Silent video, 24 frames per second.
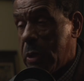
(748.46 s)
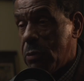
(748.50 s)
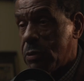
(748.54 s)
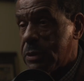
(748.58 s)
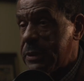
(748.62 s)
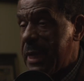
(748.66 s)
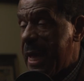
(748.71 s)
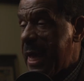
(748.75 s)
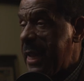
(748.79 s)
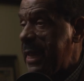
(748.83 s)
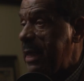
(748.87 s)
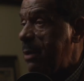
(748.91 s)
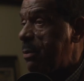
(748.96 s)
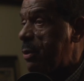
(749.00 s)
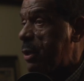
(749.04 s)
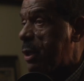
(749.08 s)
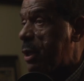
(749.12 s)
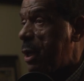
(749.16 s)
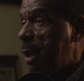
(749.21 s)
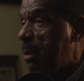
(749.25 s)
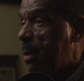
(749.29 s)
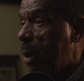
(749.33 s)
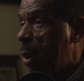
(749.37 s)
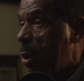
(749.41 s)
was not able to
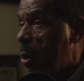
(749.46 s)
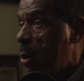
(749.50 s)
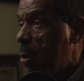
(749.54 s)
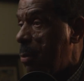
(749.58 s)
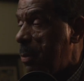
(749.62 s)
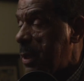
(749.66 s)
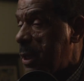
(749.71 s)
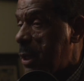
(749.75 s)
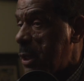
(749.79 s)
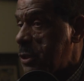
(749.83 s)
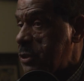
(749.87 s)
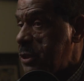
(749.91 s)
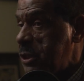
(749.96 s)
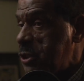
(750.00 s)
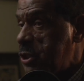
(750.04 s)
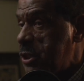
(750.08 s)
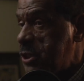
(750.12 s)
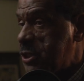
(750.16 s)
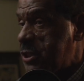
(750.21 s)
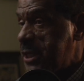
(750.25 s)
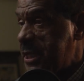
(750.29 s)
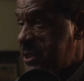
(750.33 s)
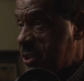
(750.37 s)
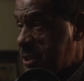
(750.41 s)
come home because he
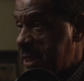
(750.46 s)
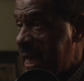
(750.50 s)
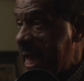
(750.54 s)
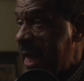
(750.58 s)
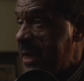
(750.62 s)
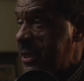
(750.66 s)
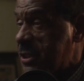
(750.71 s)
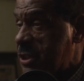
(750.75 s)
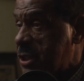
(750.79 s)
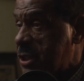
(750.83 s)
just had signed his